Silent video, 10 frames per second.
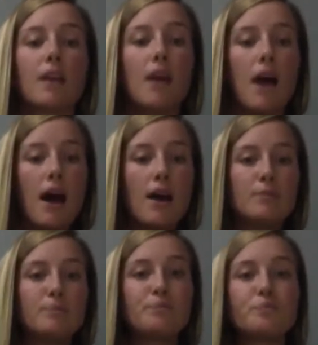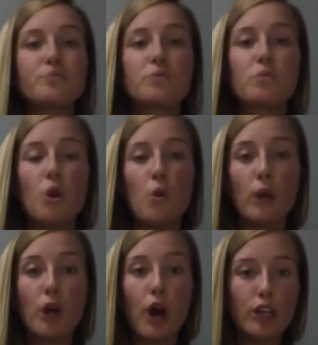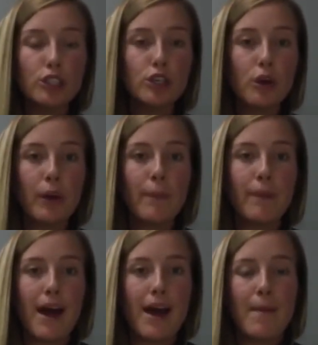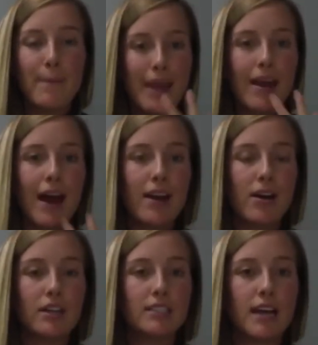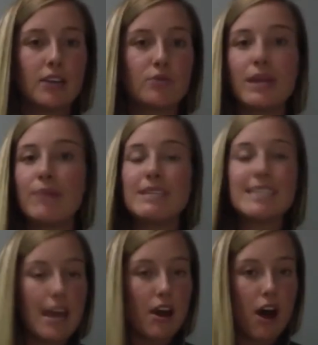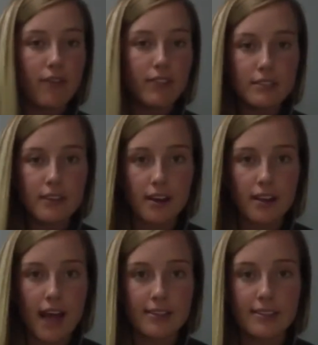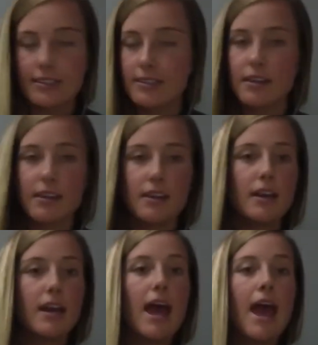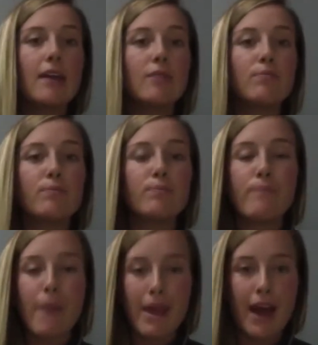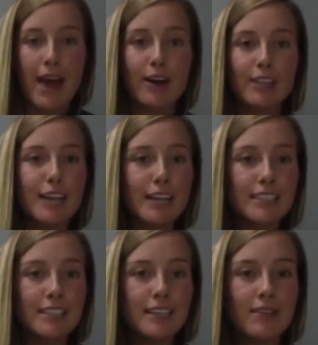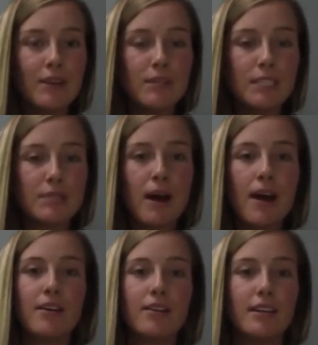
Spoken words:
When cars are going by, make eye contact with them, take off the sunglasses and make eye contact and give them a smile.